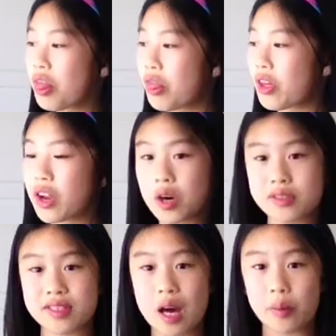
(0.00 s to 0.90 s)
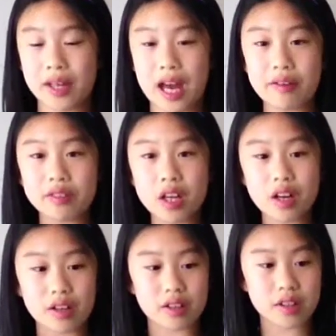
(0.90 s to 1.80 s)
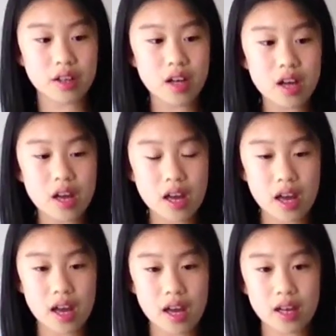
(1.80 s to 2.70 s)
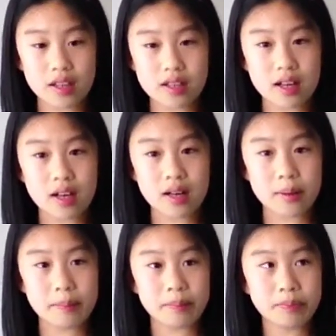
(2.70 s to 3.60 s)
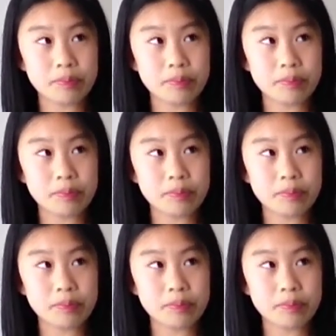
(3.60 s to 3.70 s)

the notes that we have learned? And, um,